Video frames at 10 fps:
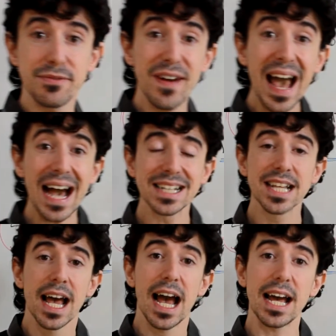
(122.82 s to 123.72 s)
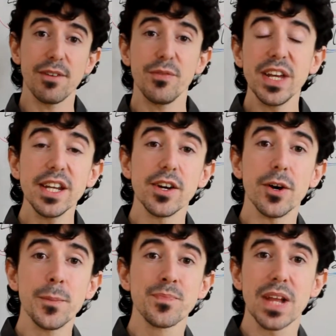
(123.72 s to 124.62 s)
fact, I have a
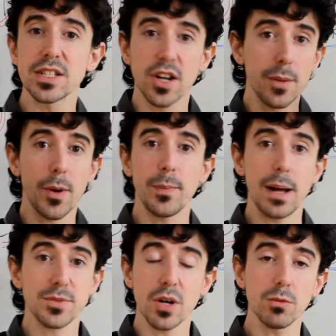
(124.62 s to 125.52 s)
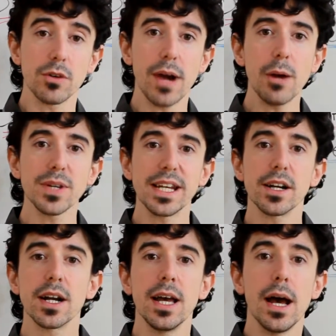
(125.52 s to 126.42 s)
video that's gonna pop up somewhere around
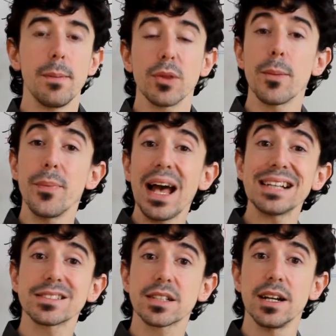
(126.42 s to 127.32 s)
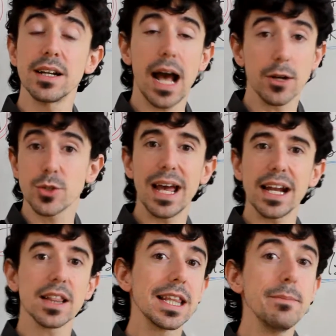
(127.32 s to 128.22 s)
here about the best how to get
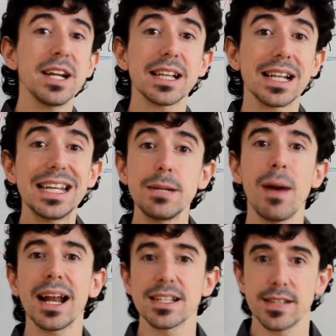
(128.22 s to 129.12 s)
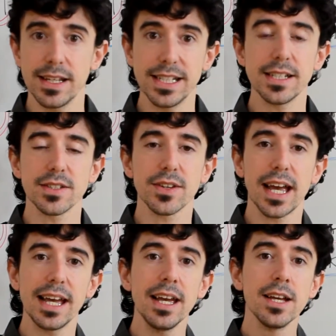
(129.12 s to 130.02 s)
unlimited lead magnets ideas,
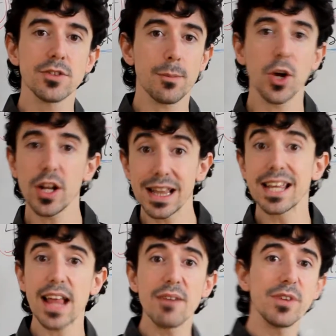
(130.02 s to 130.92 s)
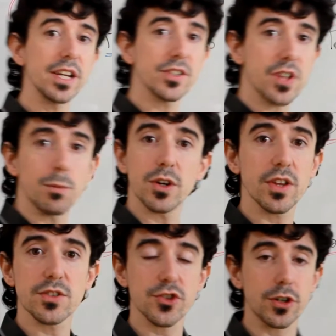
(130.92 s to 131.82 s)
okay? So I'm gonna link that video somewhere in
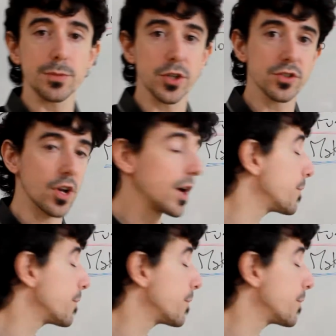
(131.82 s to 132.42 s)
the description. It's gonna